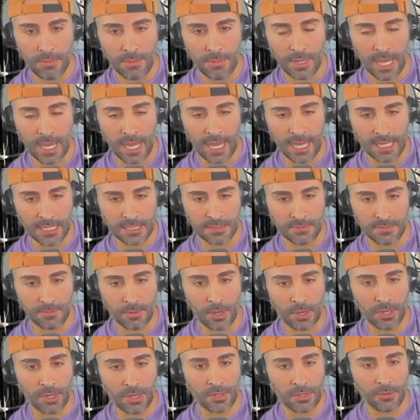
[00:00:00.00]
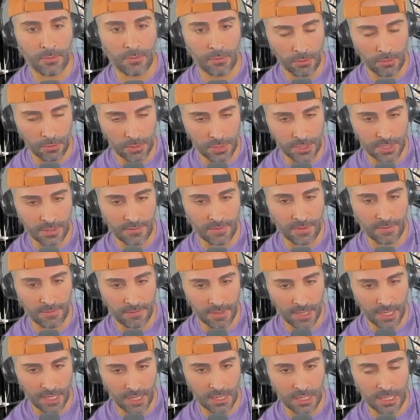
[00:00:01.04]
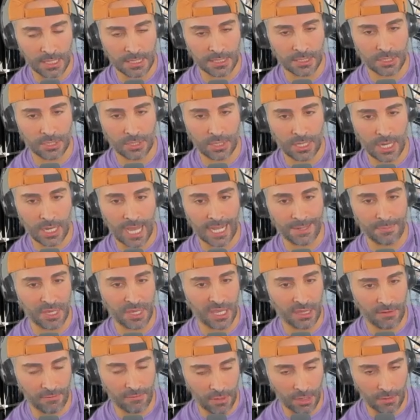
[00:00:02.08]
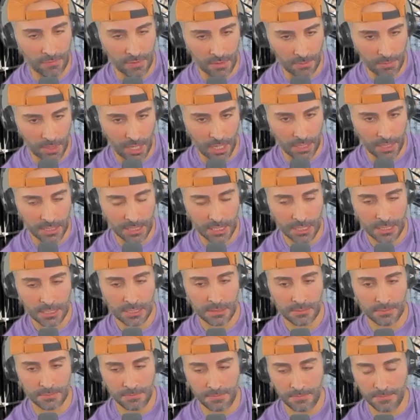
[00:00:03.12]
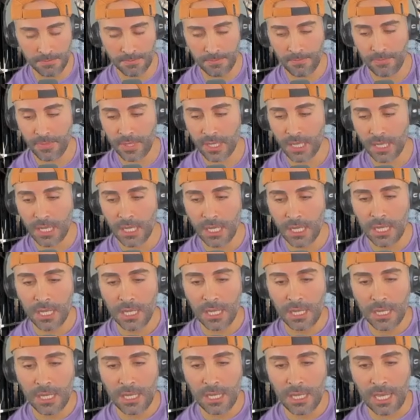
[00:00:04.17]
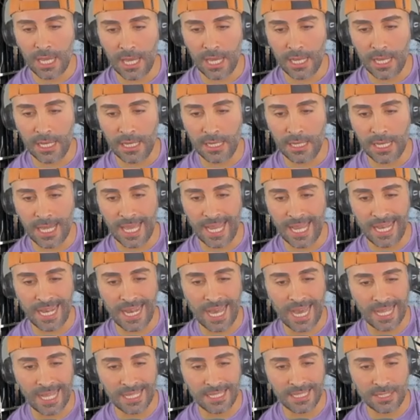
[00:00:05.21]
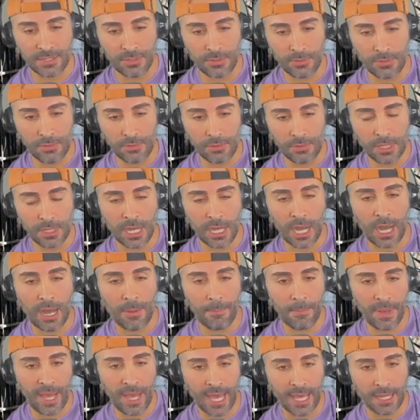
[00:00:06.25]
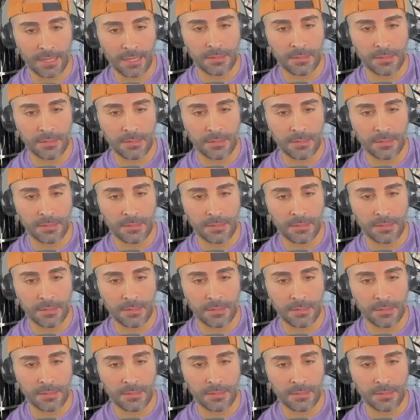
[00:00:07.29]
as one of the rules of the faith is to not be involved in politics and not to combat